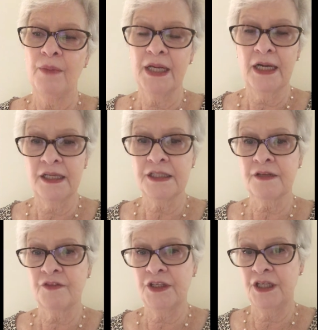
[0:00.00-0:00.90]
Because
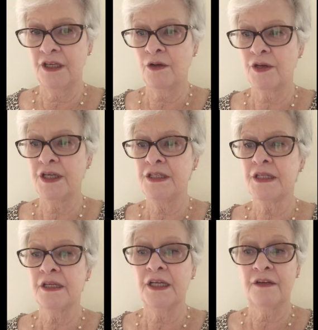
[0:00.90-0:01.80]
of the
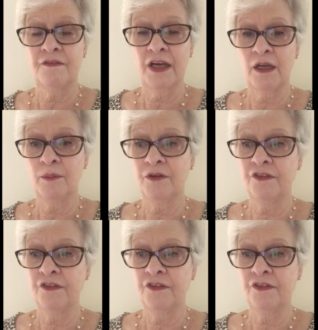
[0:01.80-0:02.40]
decrease in available